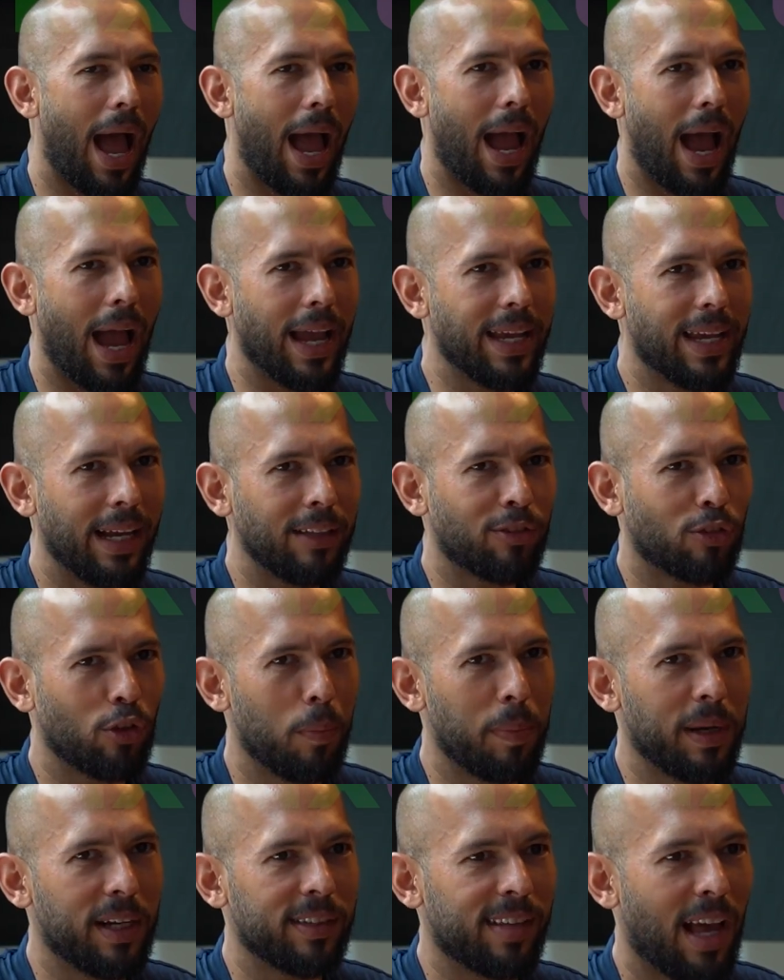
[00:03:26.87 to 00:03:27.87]
I guess so,
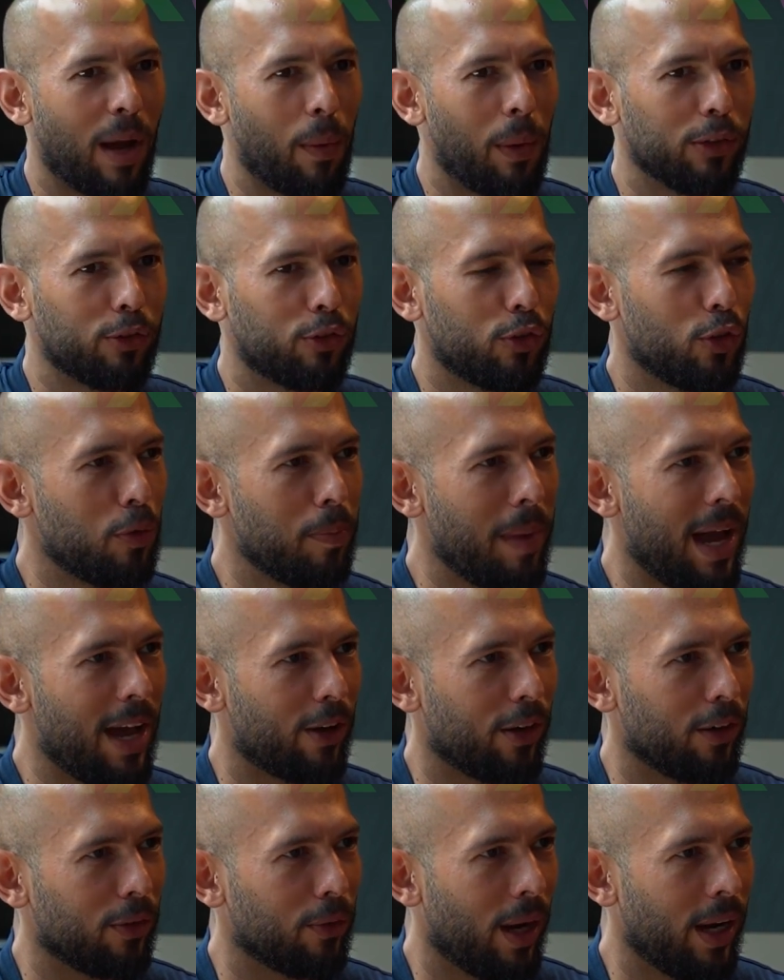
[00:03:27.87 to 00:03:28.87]
because how else do you
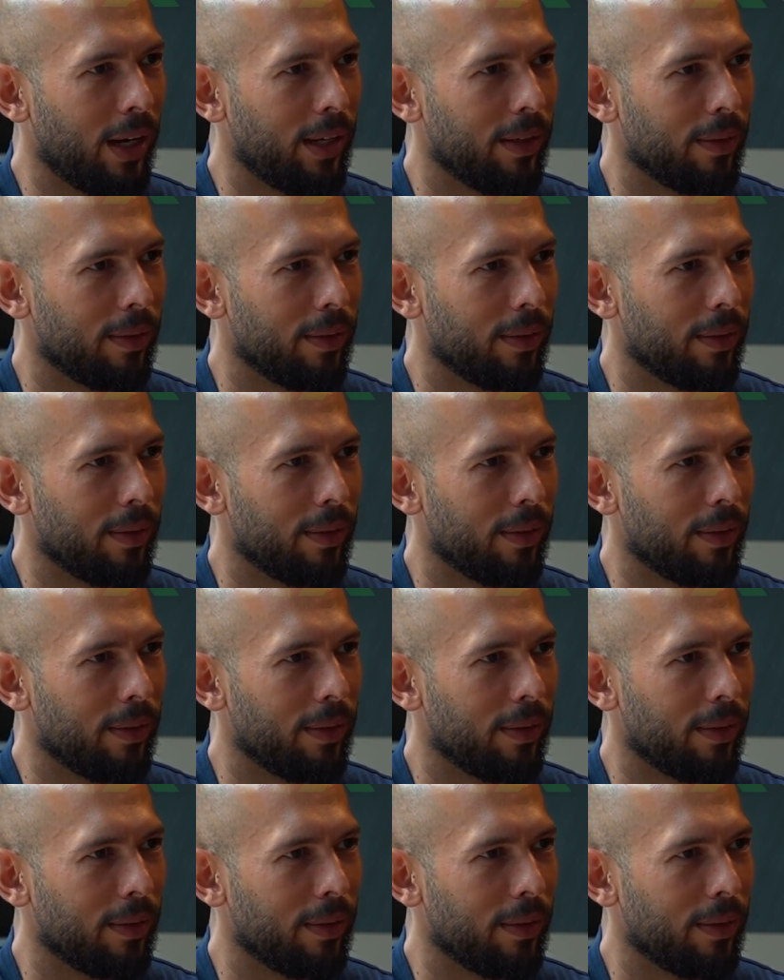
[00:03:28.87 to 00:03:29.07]
matter, right?